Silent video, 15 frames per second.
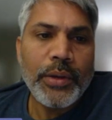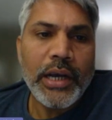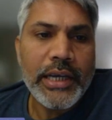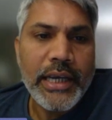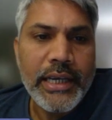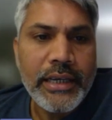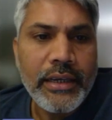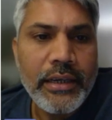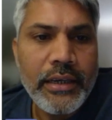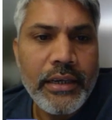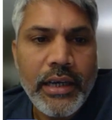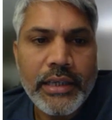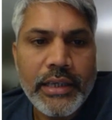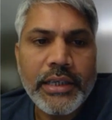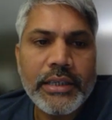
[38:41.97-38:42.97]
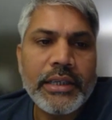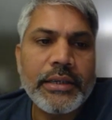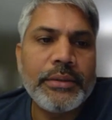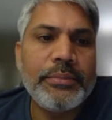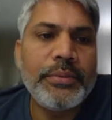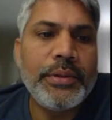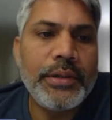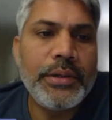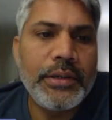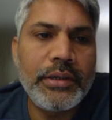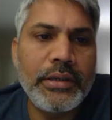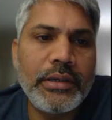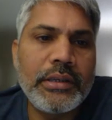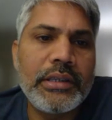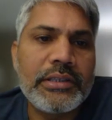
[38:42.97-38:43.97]
again, I think the
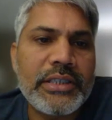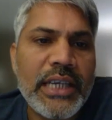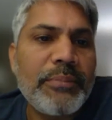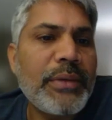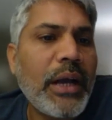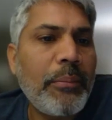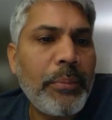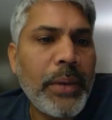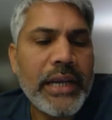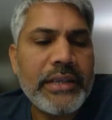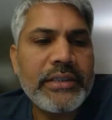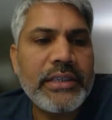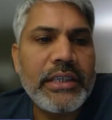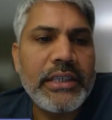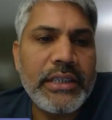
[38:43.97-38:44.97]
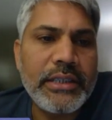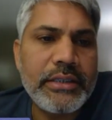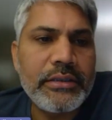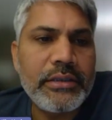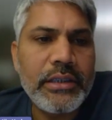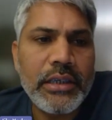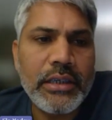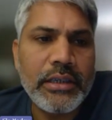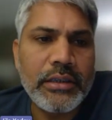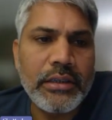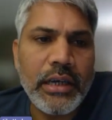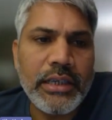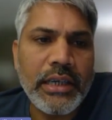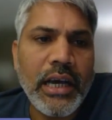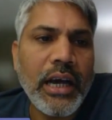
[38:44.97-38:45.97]
same comparison here,
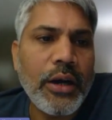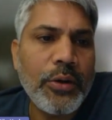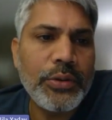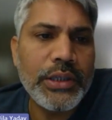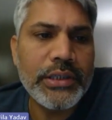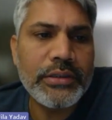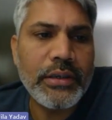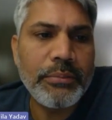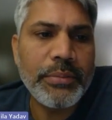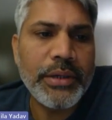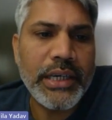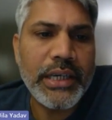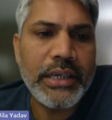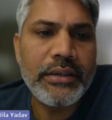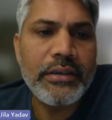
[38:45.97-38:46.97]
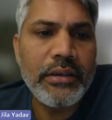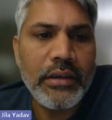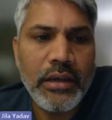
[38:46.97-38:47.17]
like how this upgrade,